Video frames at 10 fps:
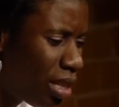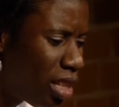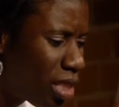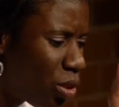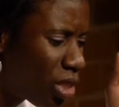
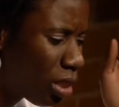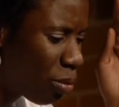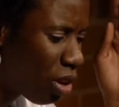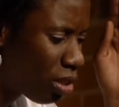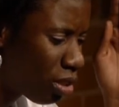This talks
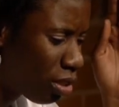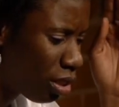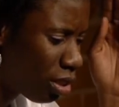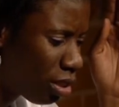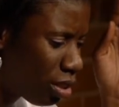about
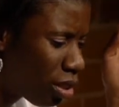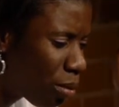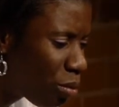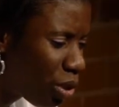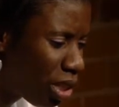
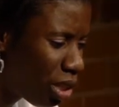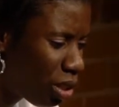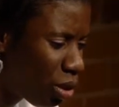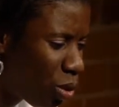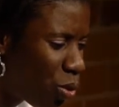
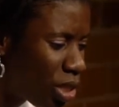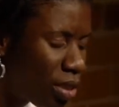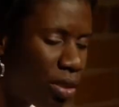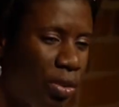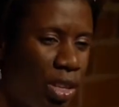somebody who was
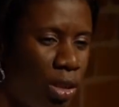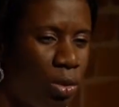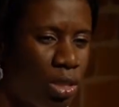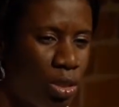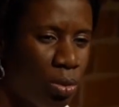very
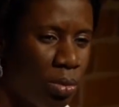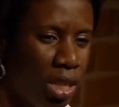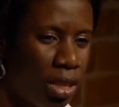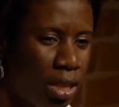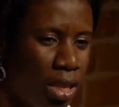close to
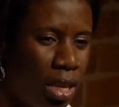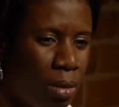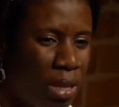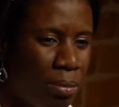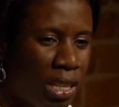me,
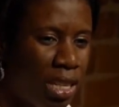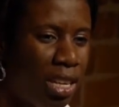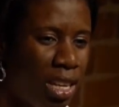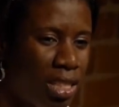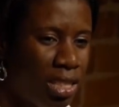but
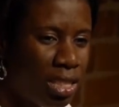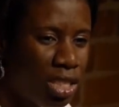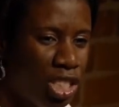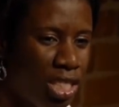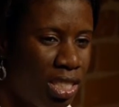
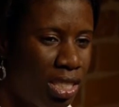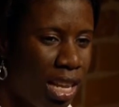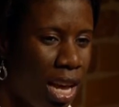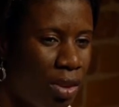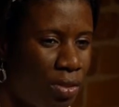because she didn't
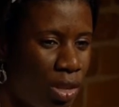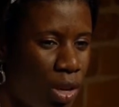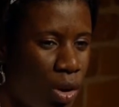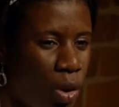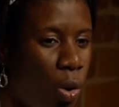have
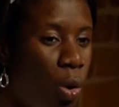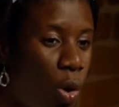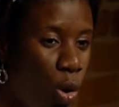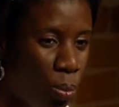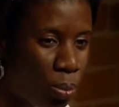
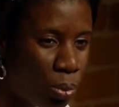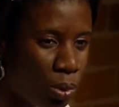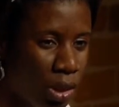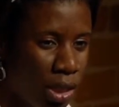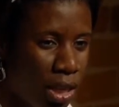hope
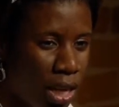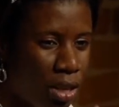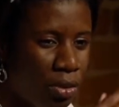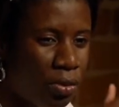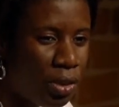
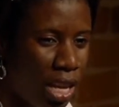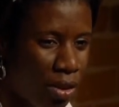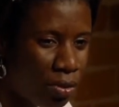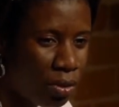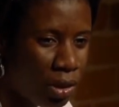and
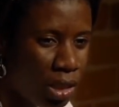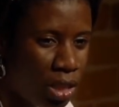faith,